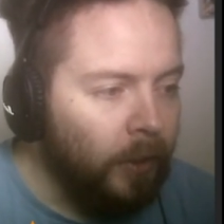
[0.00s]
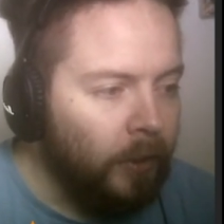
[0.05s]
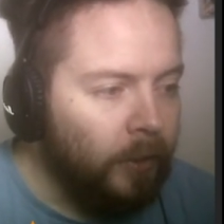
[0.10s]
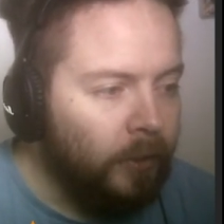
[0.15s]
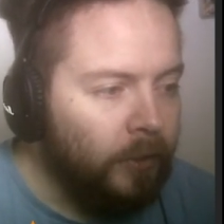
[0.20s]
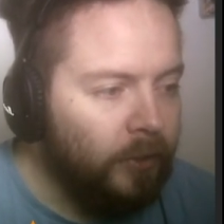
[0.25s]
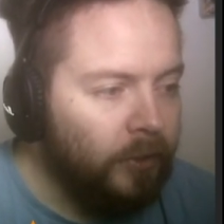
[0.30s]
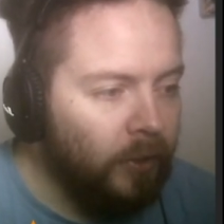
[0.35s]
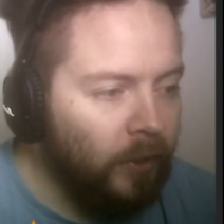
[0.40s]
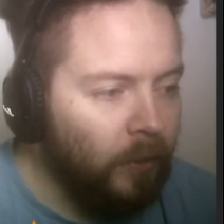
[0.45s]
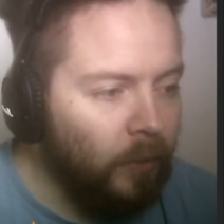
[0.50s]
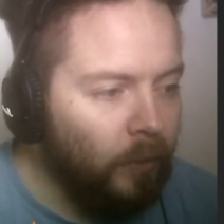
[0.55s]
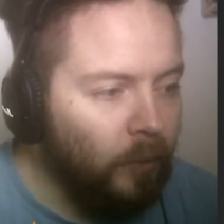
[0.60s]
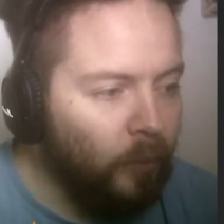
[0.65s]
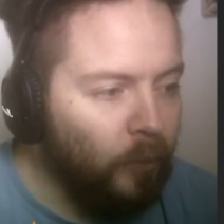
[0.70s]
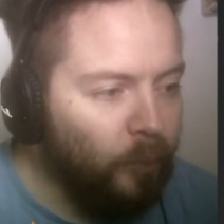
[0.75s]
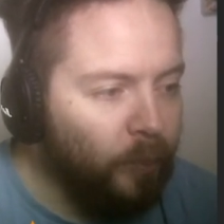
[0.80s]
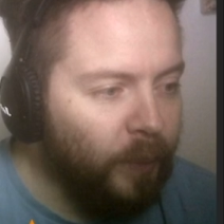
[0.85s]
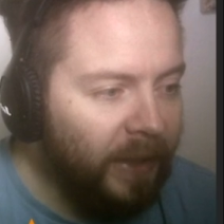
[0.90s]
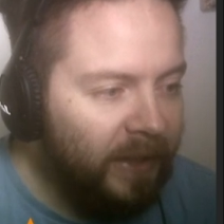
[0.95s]
So
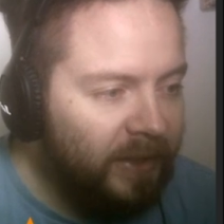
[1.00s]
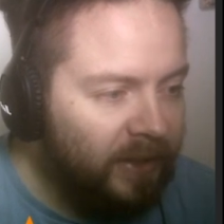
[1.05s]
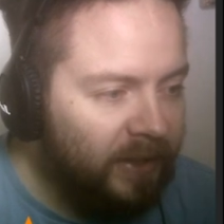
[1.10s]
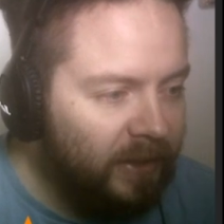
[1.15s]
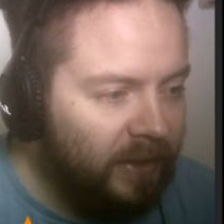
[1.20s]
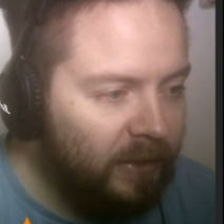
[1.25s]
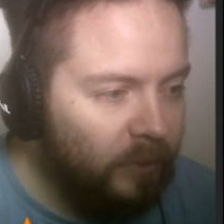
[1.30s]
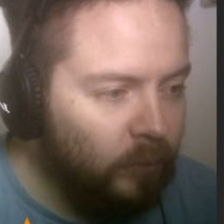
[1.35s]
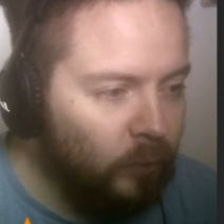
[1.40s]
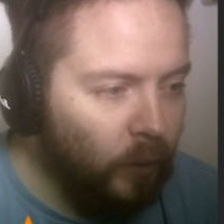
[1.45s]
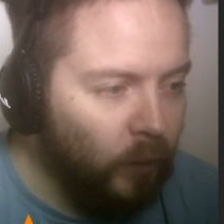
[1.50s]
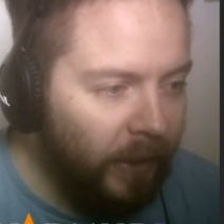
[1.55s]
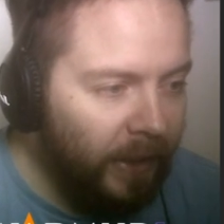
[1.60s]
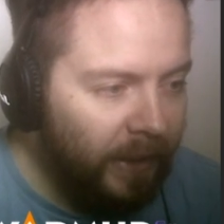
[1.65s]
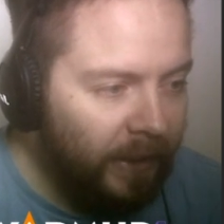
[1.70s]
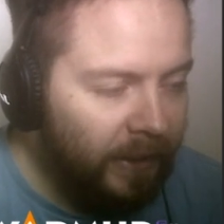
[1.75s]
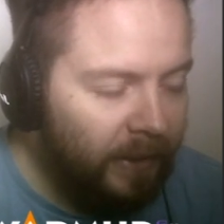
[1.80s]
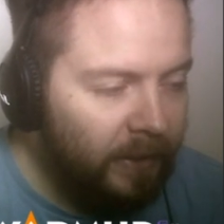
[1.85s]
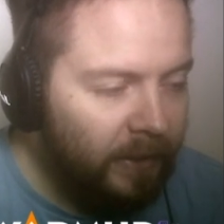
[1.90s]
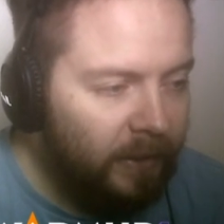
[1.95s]
best
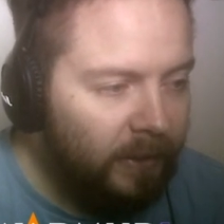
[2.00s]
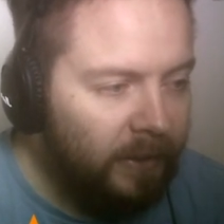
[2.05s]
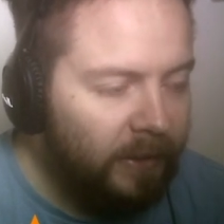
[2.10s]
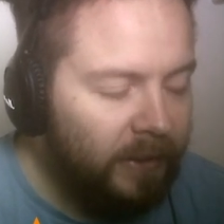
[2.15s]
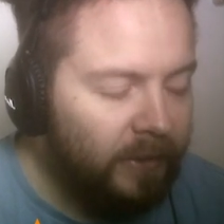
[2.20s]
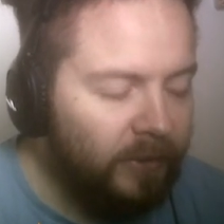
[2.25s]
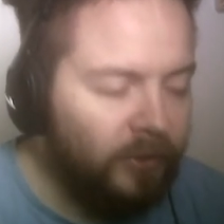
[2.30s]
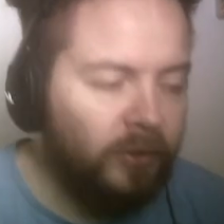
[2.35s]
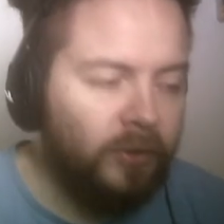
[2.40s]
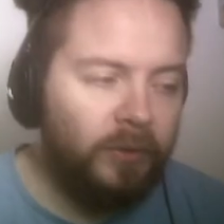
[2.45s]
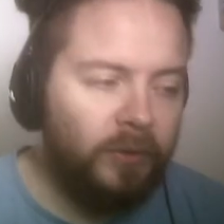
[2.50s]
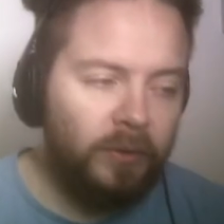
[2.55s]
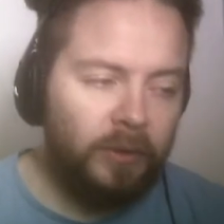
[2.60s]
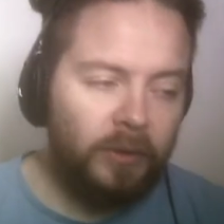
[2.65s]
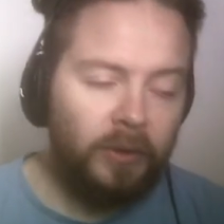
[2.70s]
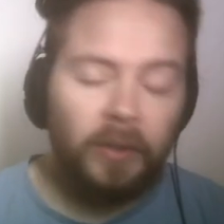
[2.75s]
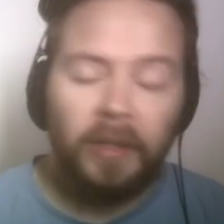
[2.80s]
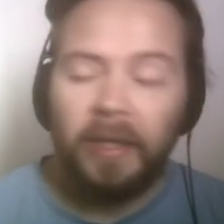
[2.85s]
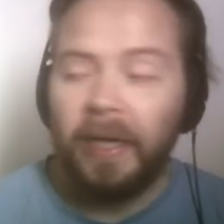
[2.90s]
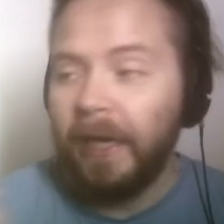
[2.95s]
way is to
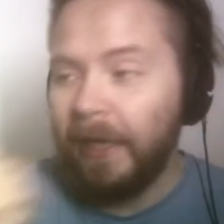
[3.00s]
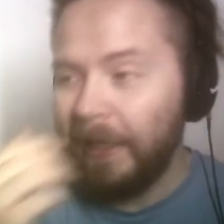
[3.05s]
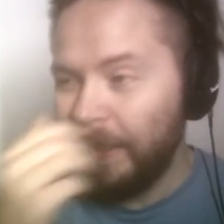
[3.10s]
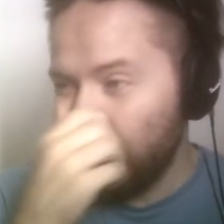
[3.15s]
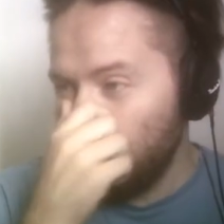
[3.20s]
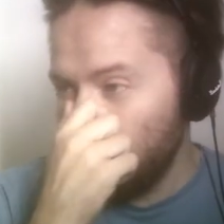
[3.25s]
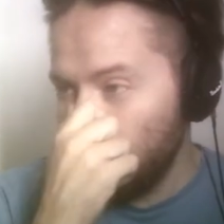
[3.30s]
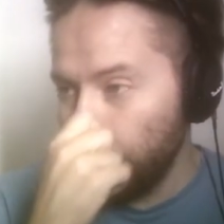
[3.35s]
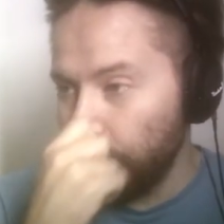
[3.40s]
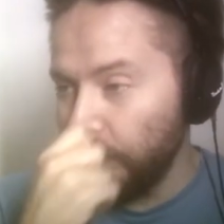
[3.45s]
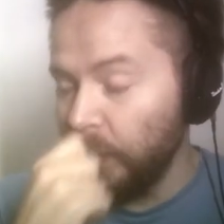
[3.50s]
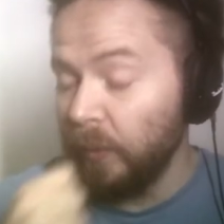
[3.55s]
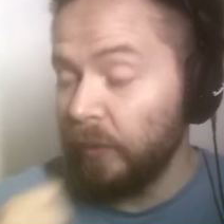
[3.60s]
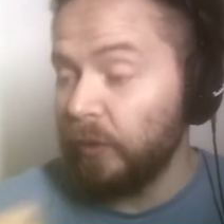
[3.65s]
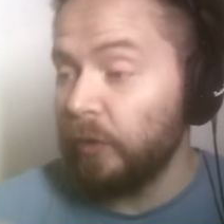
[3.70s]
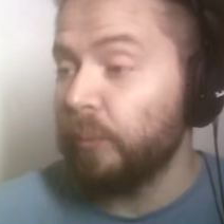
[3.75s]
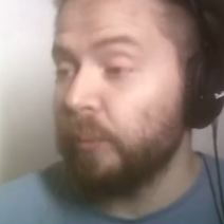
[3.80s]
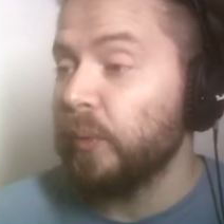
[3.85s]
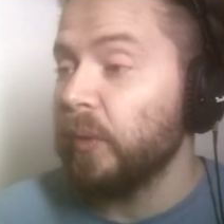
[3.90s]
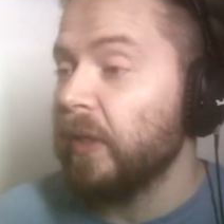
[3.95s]
look at
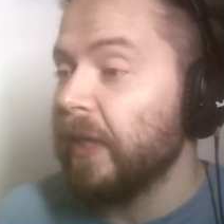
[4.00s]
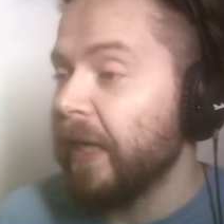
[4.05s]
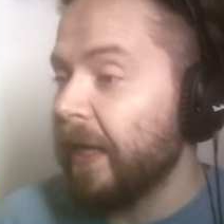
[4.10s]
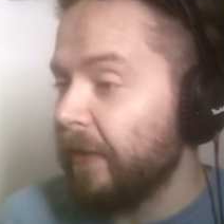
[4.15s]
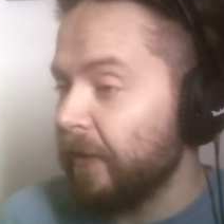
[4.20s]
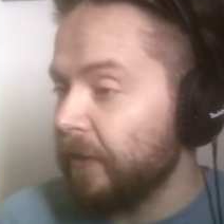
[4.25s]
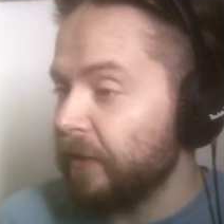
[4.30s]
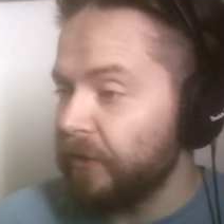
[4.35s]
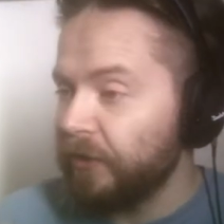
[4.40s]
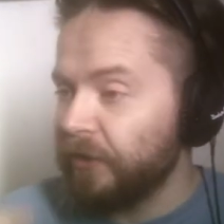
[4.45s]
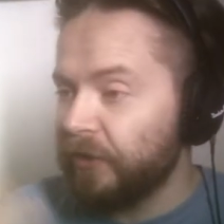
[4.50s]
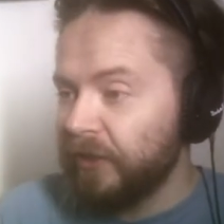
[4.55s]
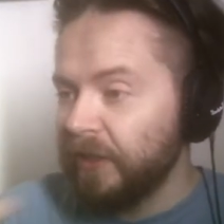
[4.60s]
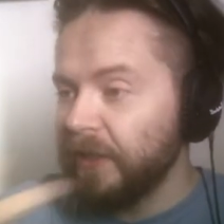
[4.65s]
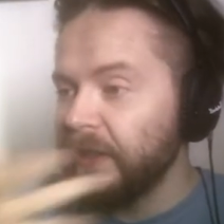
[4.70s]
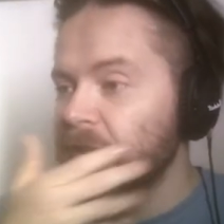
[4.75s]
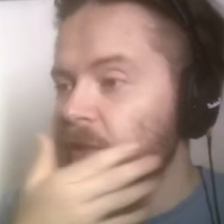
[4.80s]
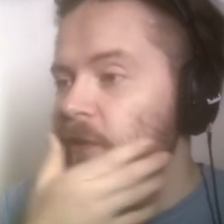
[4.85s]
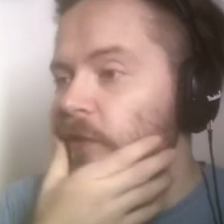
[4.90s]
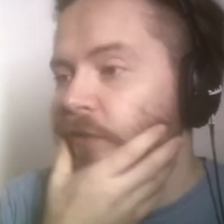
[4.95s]
multiple character
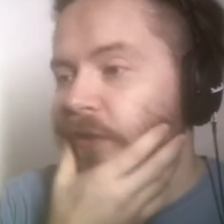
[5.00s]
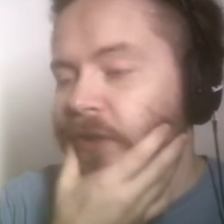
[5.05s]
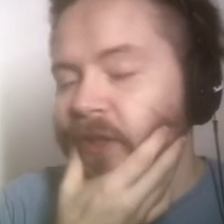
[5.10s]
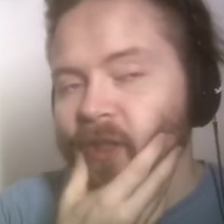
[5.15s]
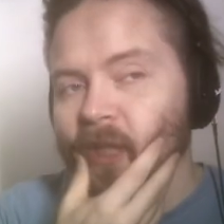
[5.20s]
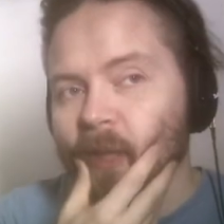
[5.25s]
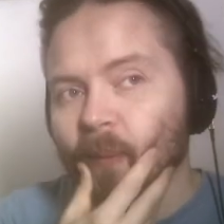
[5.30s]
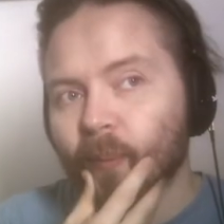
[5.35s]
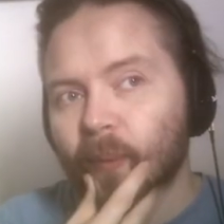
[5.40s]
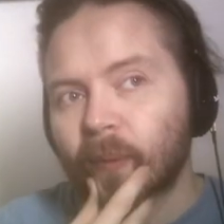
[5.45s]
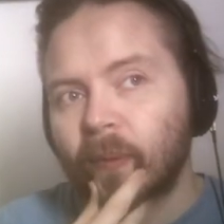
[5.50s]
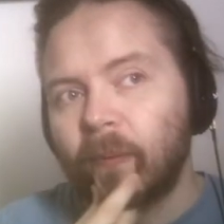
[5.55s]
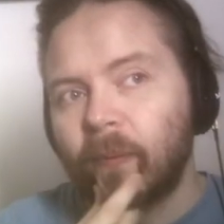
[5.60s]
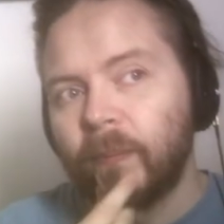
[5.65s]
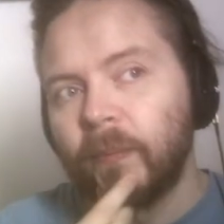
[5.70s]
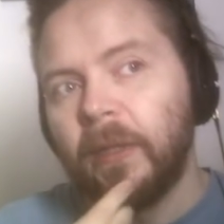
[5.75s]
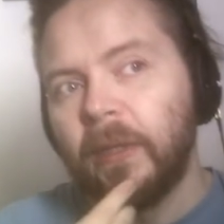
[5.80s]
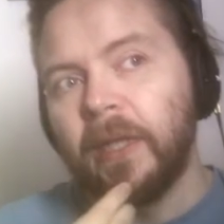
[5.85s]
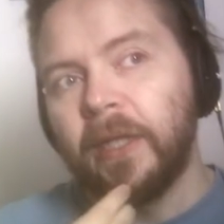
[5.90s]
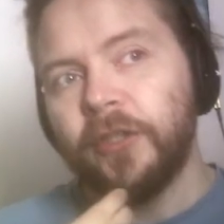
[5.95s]
scenes, for example.
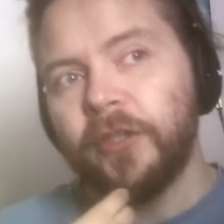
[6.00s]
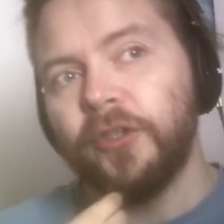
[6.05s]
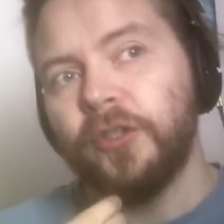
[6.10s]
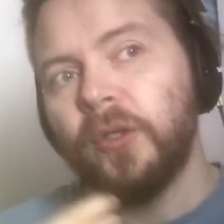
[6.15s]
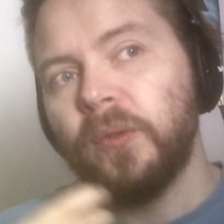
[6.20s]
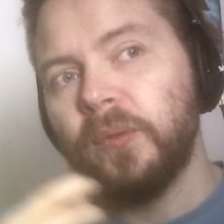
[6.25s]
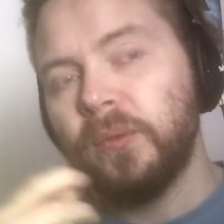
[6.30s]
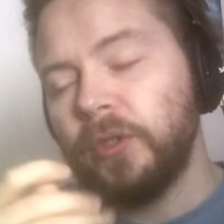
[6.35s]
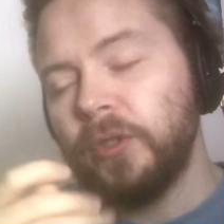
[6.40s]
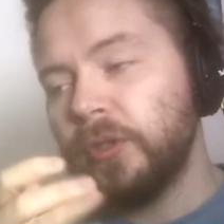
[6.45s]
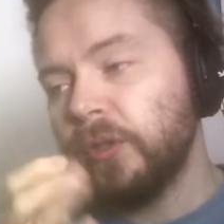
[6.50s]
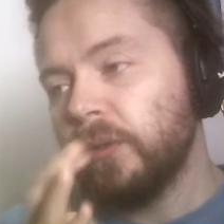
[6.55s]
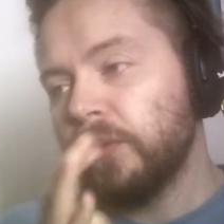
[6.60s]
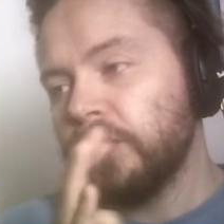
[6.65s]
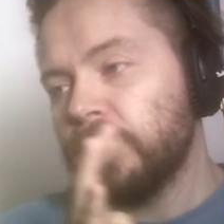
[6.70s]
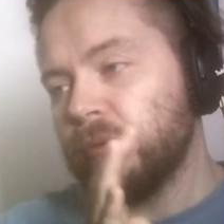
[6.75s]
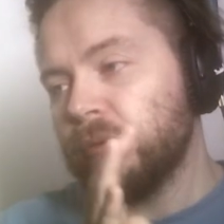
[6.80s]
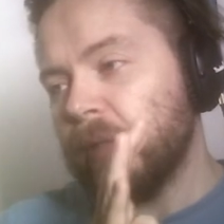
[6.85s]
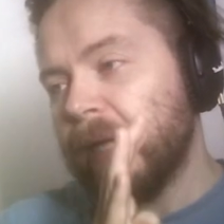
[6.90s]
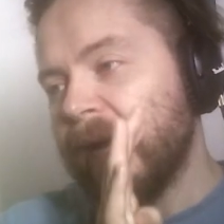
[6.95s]
You
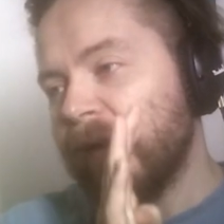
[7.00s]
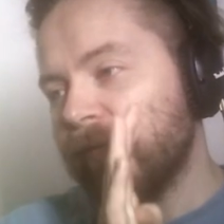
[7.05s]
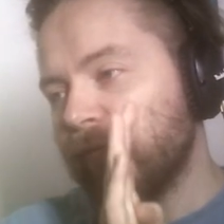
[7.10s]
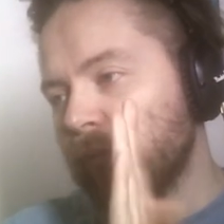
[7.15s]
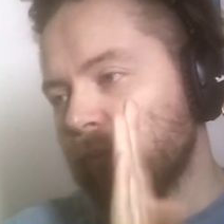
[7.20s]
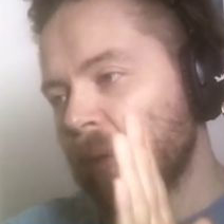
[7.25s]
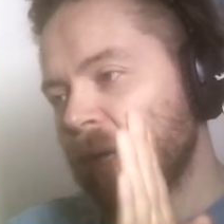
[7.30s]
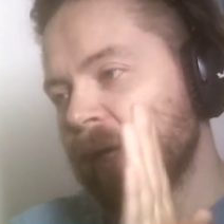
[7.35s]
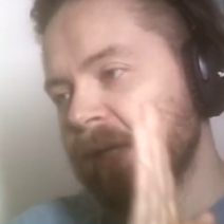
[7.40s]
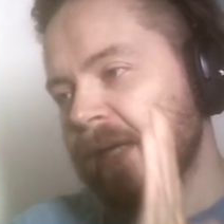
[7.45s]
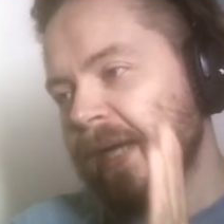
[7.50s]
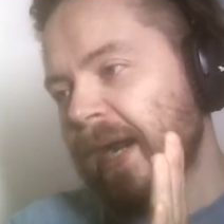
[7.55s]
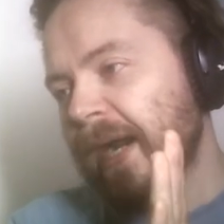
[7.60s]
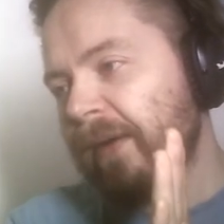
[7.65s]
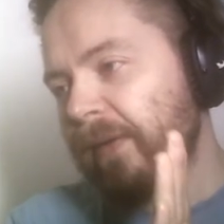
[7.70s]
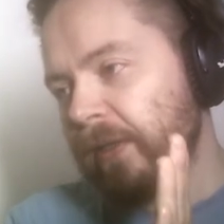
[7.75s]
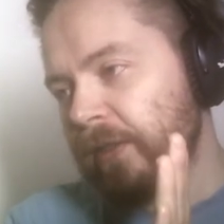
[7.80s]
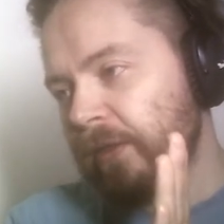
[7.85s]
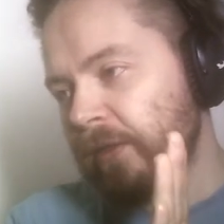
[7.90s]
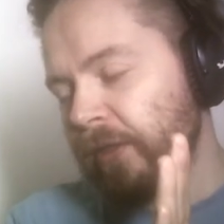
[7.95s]
don't have one
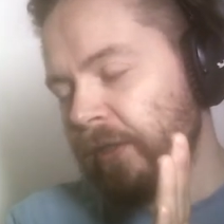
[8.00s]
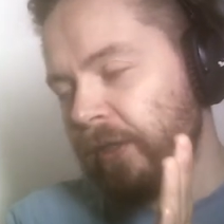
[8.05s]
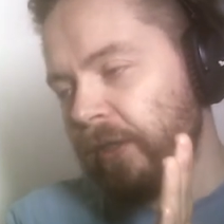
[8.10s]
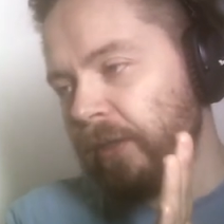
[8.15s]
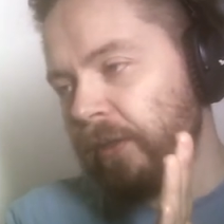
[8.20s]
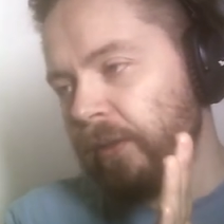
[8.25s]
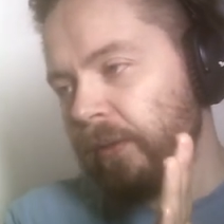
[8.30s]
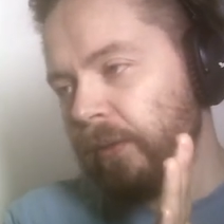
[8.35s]
character